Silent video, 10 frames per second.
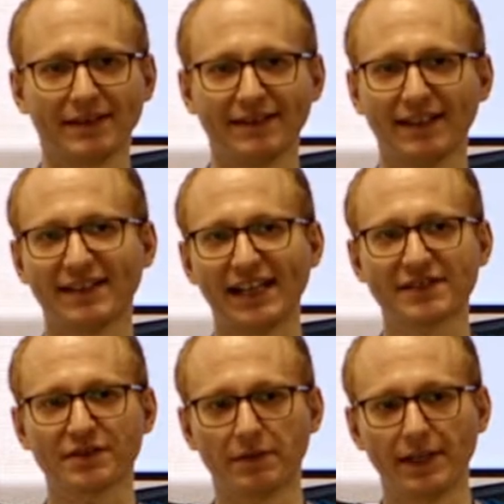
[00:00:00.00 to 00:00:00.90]
that takes
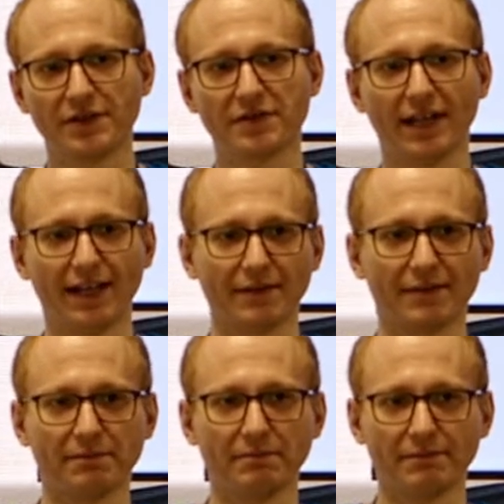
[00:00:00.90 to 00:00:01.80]
storage and
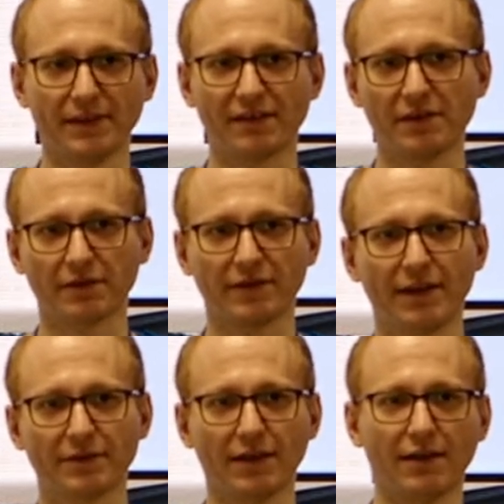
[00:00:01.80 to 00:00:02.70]
means users
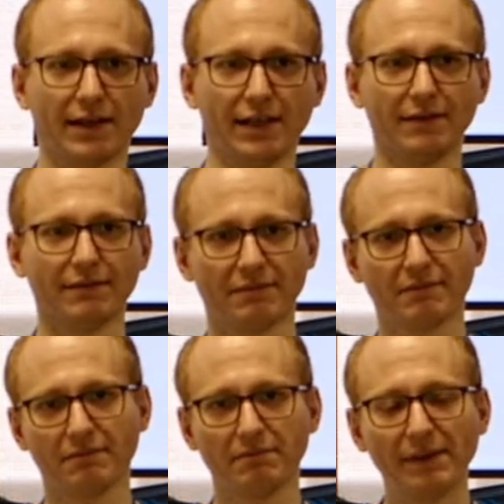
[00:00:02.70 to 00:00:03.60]
have to log in
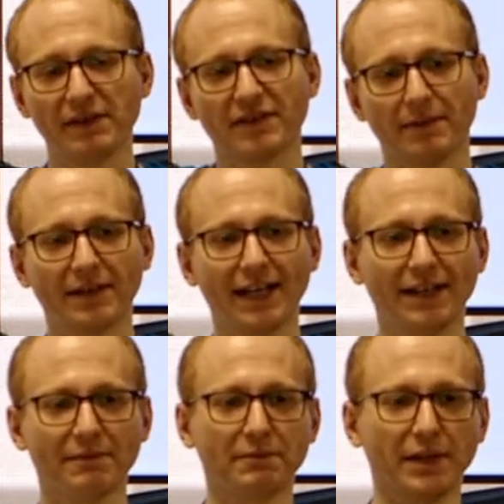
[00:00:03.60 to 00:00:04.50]
maybe
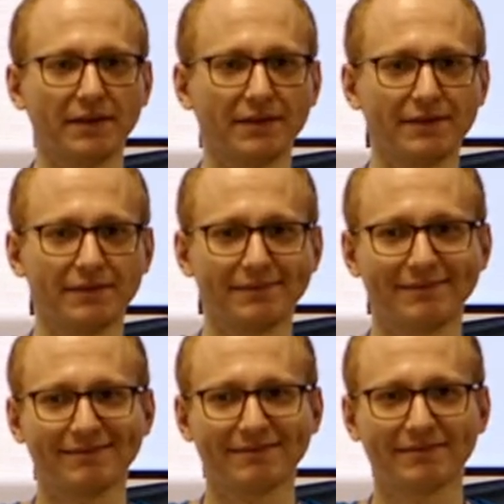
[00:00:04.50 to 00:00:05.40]
someday, but
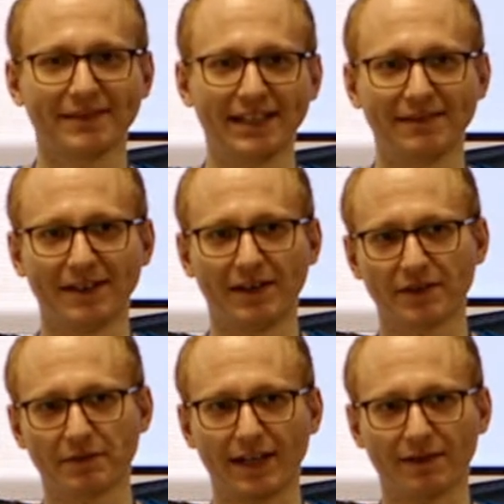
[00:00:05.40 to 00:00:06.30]
it
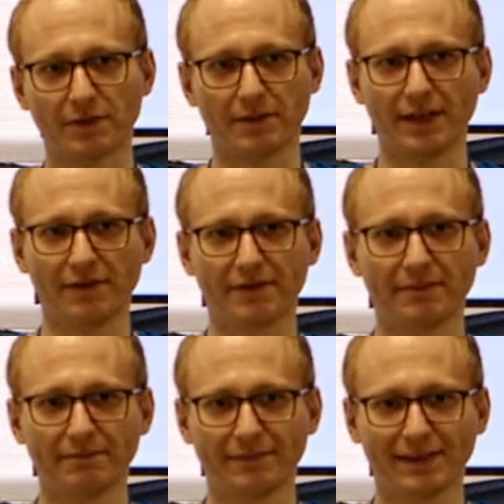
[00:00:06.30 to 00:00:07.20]
also re requires,
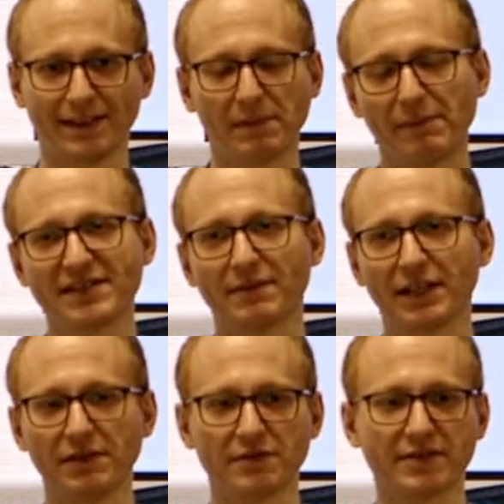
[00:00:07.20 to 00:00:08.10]
like maybe
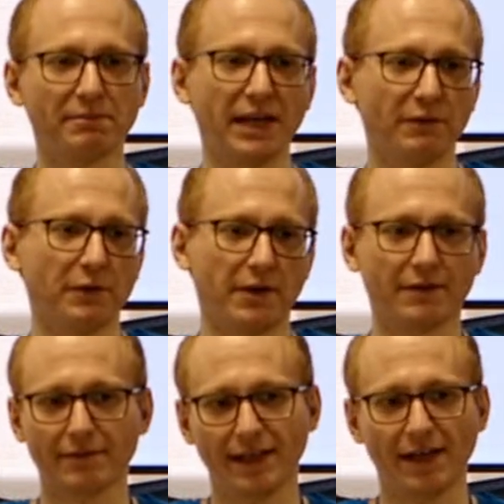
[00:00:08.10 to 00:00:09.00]
something users can pay for.
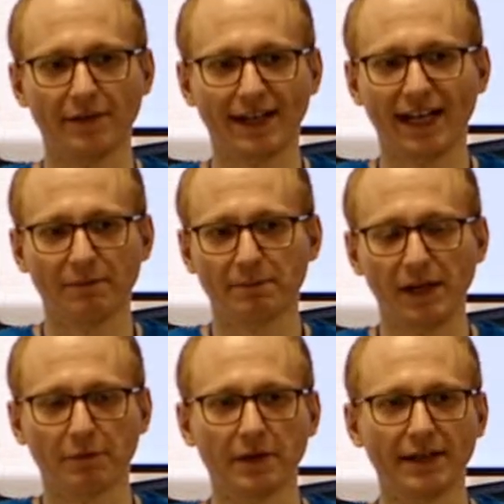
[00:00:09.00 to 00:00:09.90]
Right now they can't
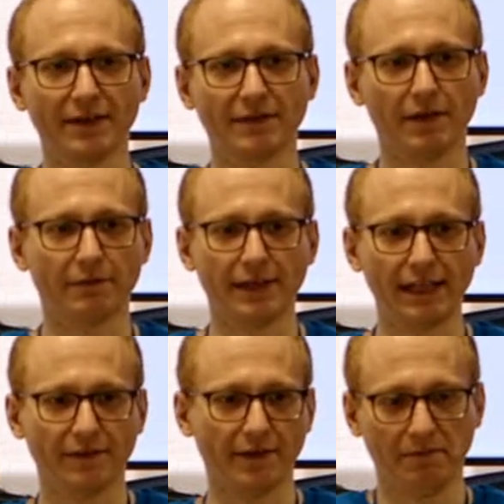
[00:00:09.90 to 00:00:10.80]
pay for it, it's all
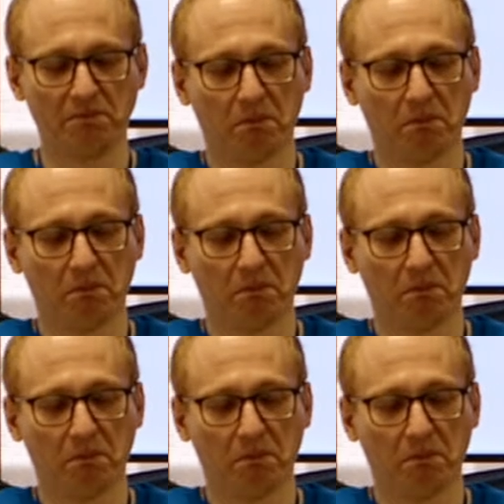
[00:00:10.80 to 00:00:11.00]
free, so.